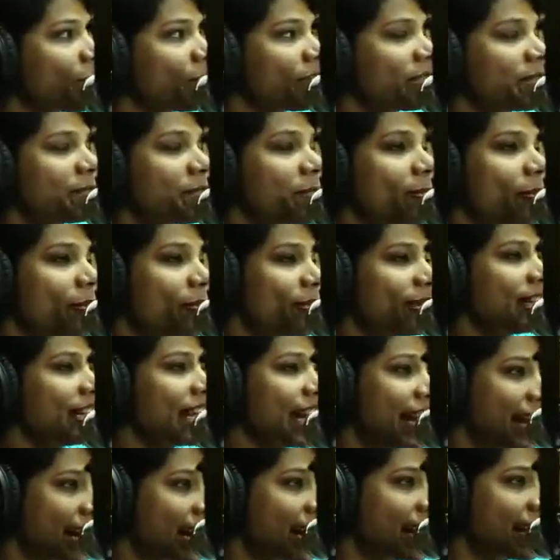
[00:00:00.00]
was more
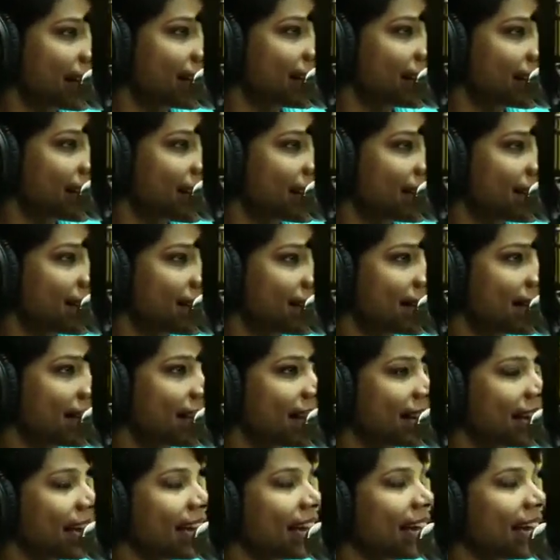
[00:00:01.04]
the airline industry.